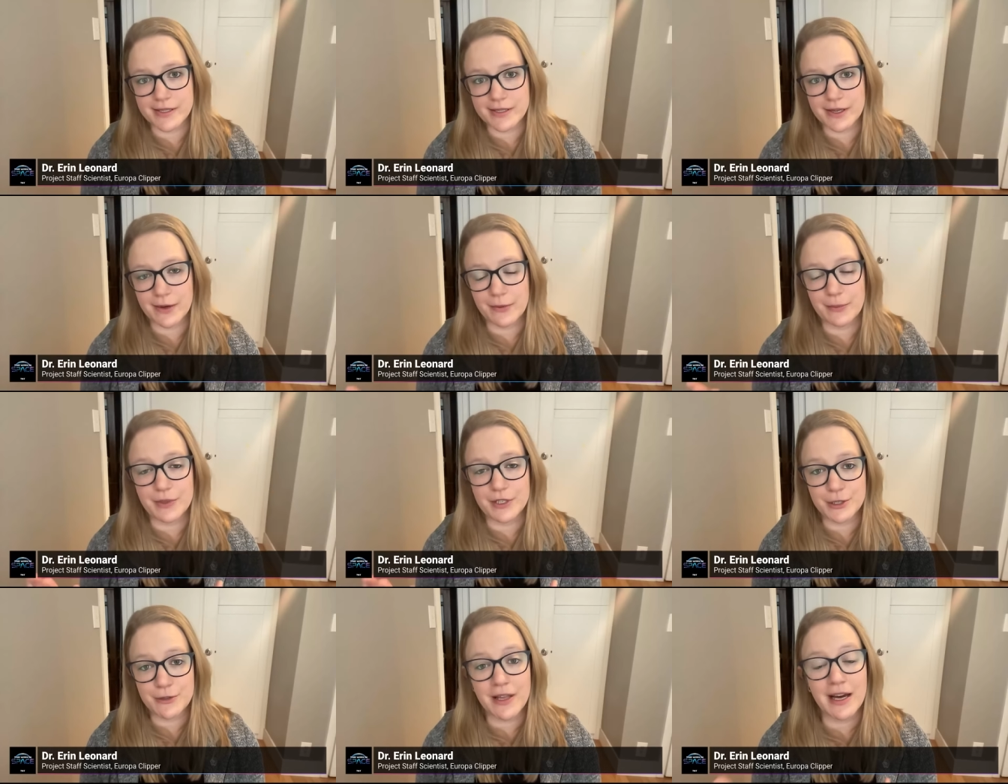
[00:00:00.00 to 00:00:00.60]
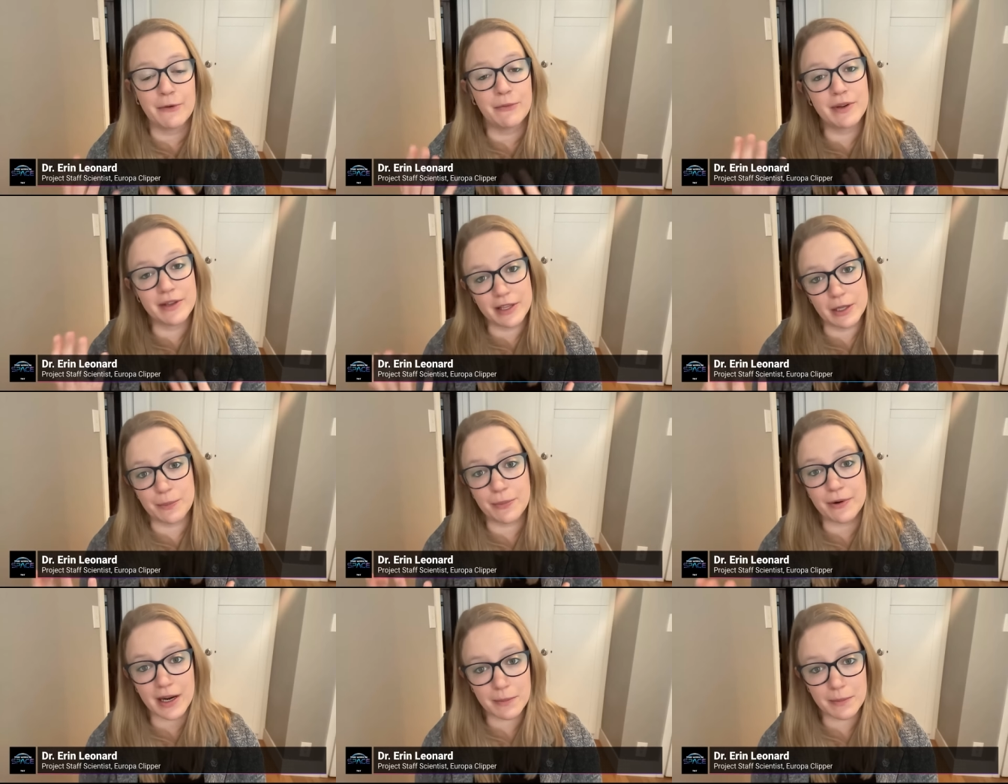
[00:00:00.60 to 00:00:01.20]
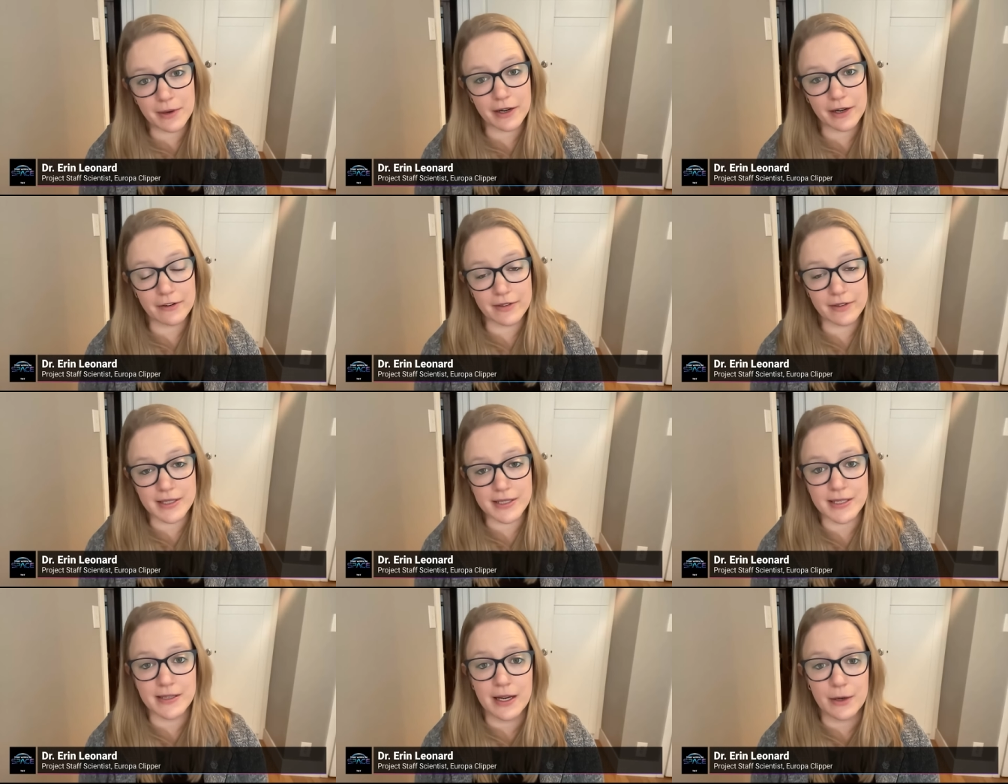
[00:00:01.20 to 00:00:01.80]
that we do that, really the primary
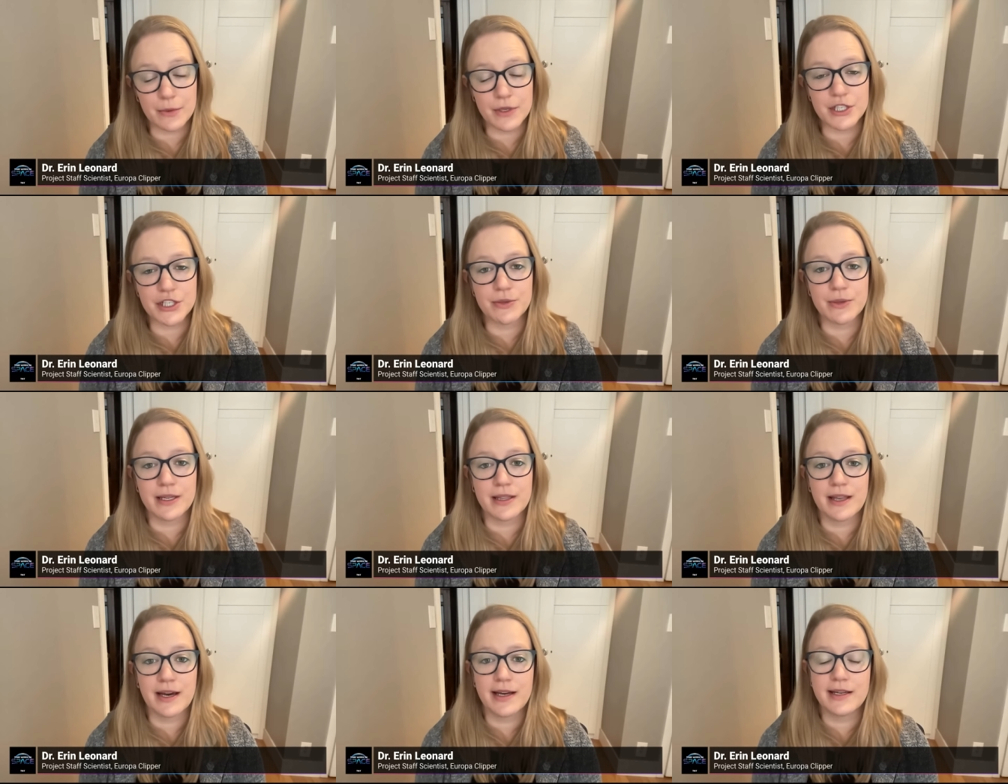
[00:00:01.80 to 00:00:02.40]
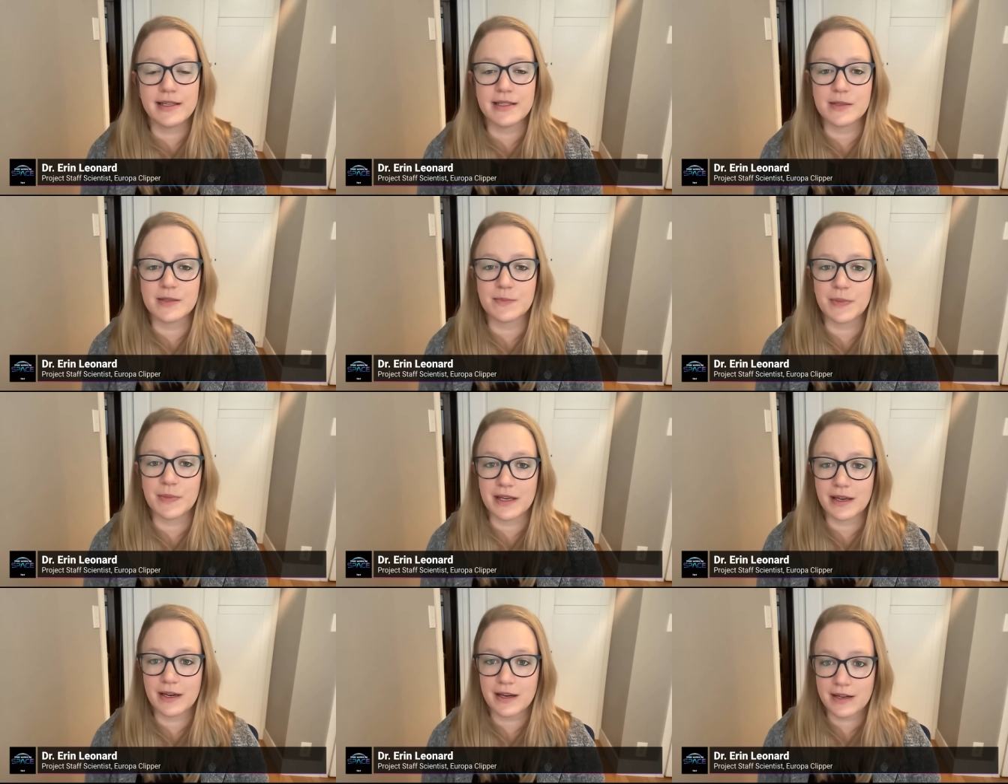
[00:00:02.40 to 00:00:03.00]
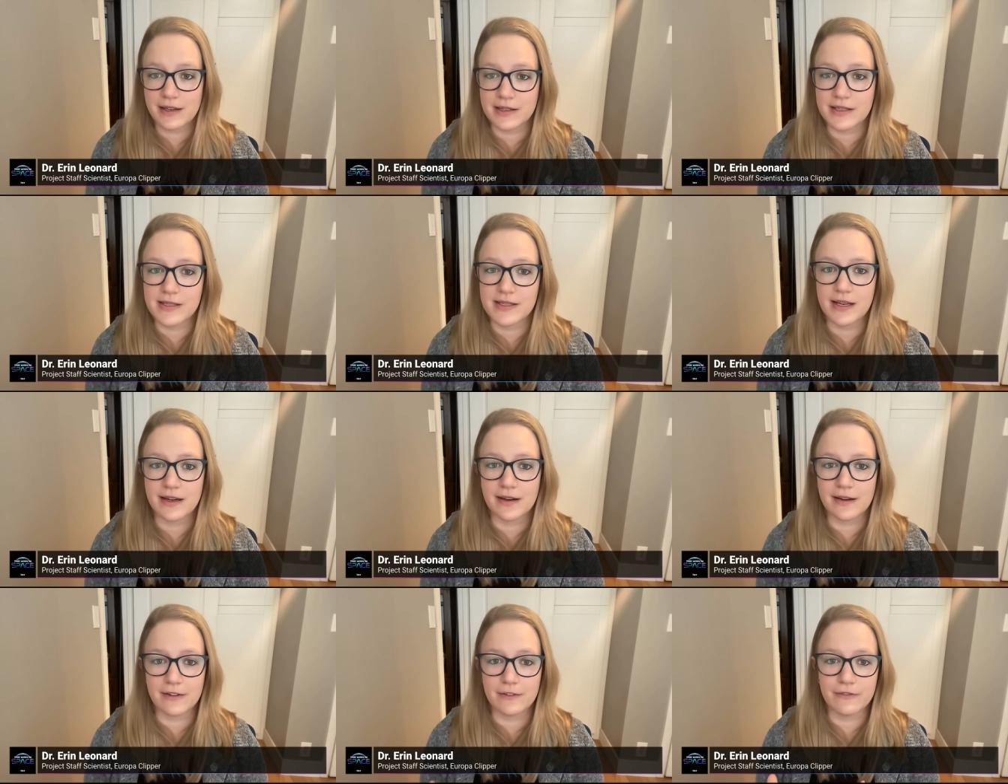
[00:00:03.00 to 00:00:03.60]
reason that we're doing that, is because
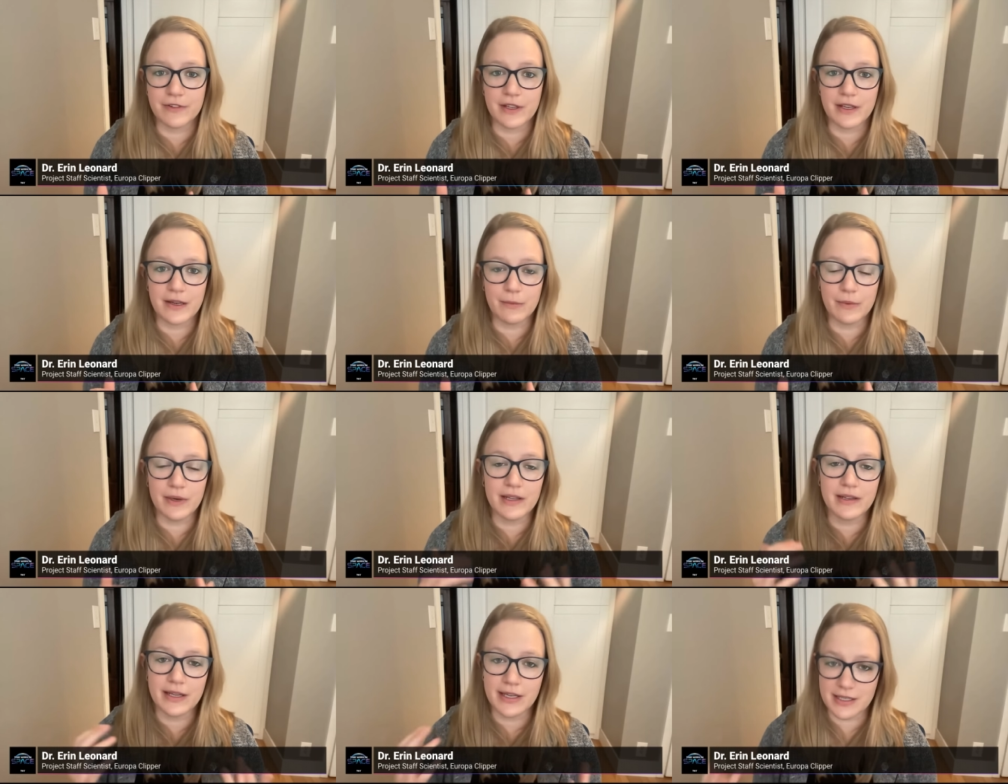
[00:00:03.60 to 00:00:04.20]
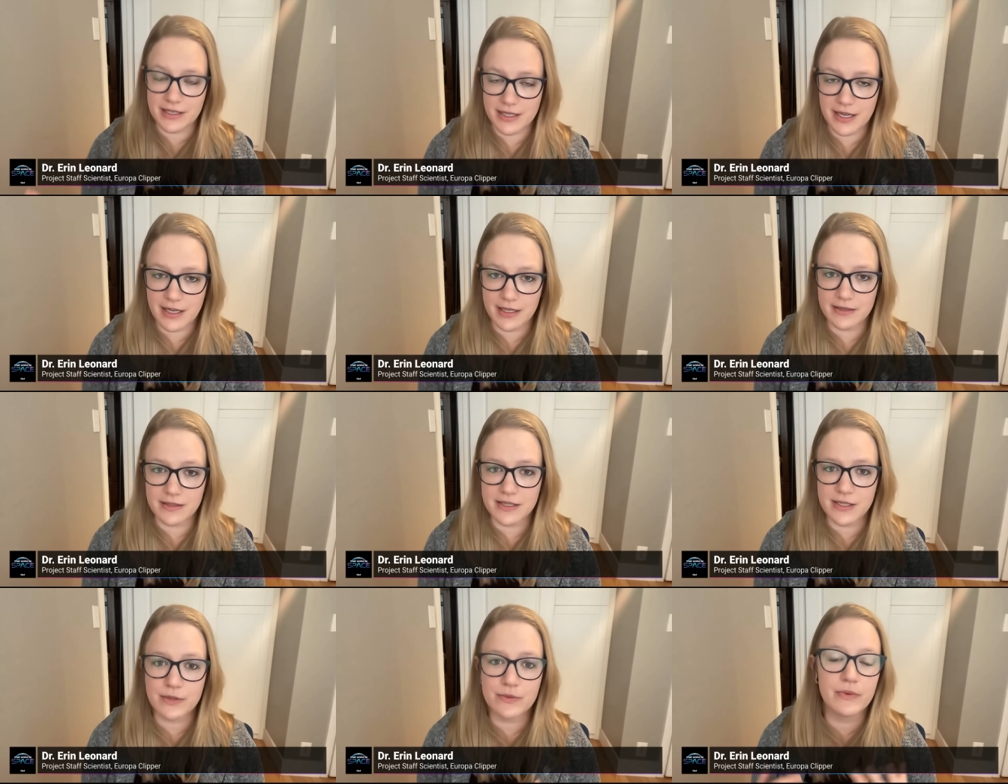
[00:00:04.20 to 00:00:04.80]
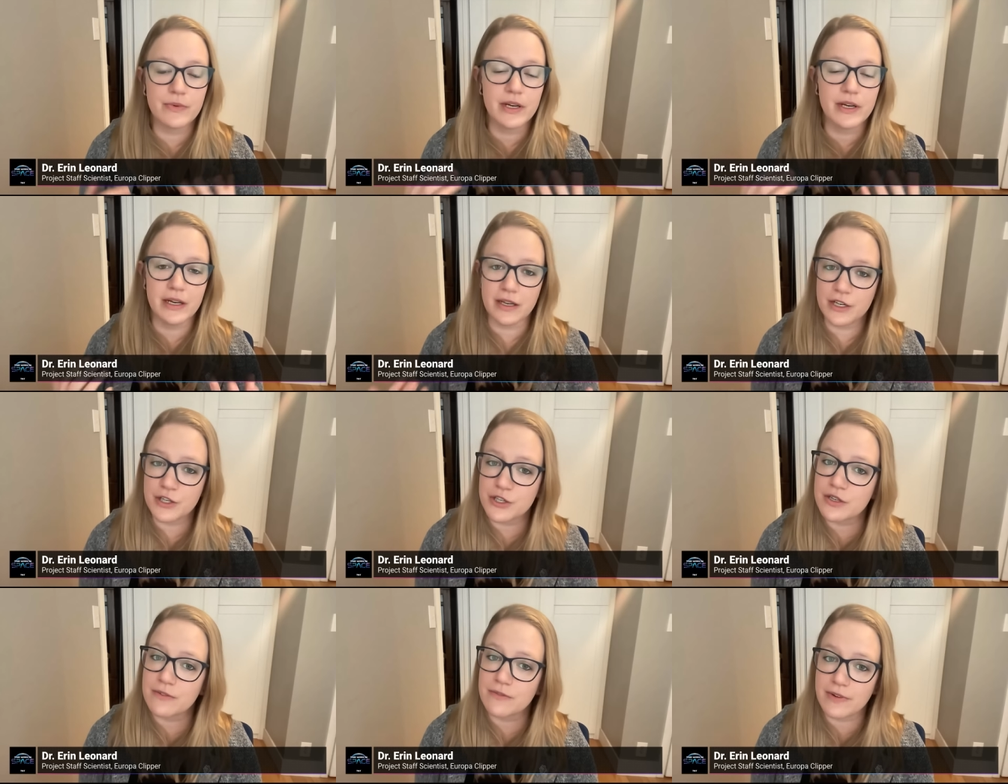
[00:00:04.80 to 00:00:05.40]
of the really intense
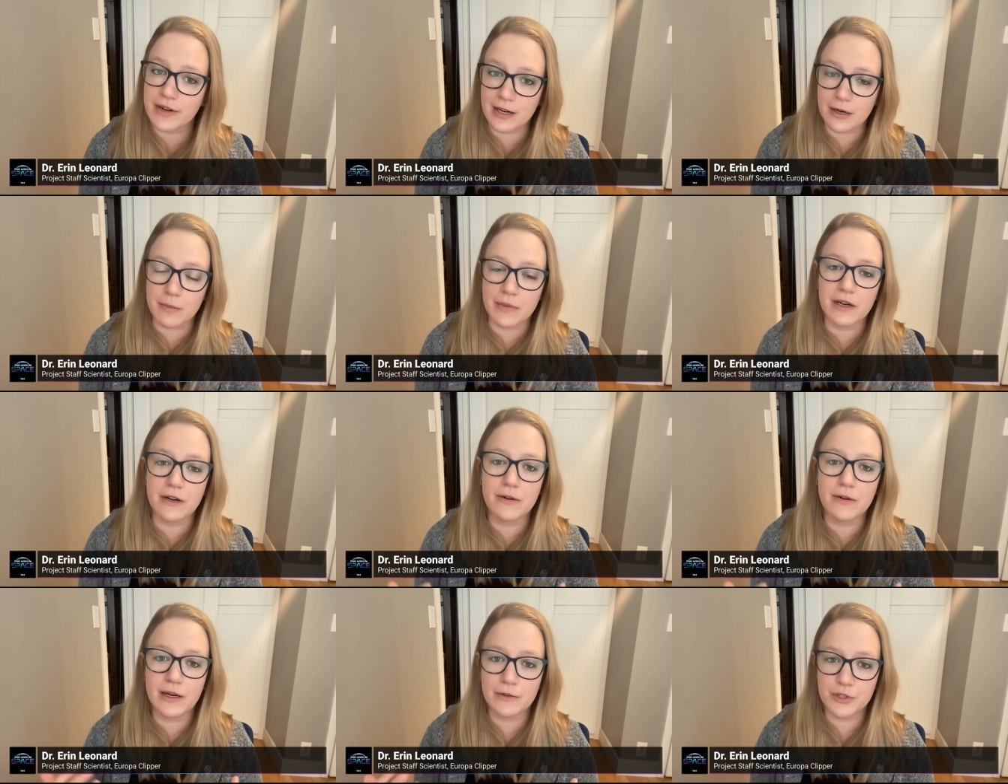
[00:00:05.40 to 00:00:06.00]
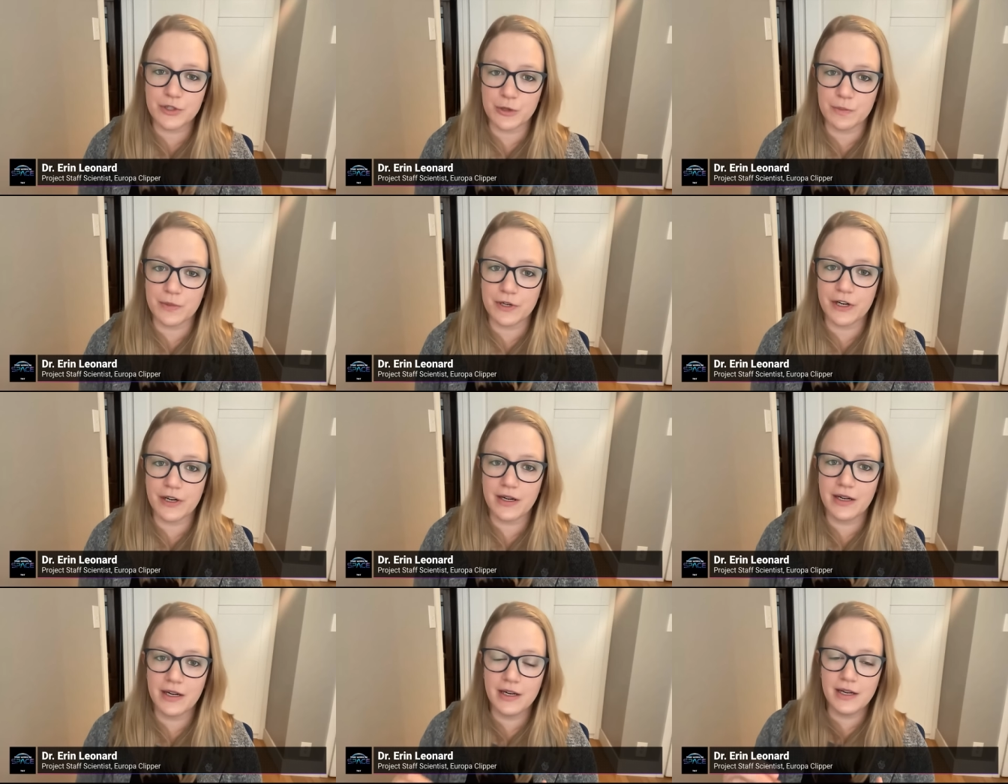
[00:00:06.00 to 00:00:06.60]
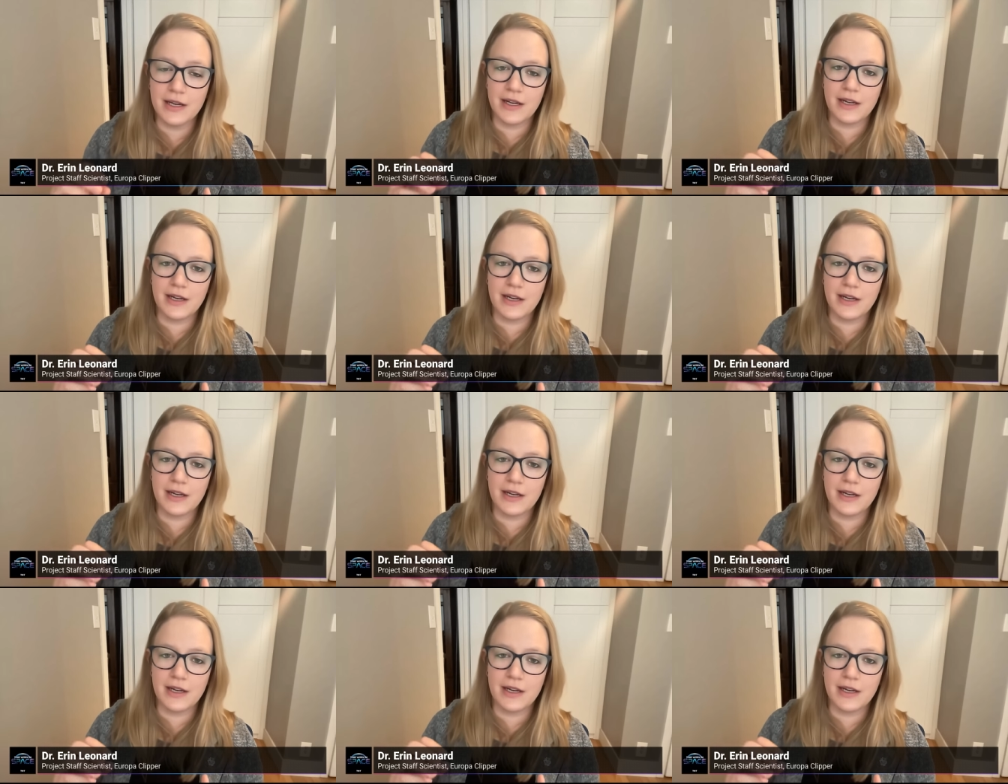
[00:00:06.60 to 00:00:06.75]
radiation environment around Jupiter.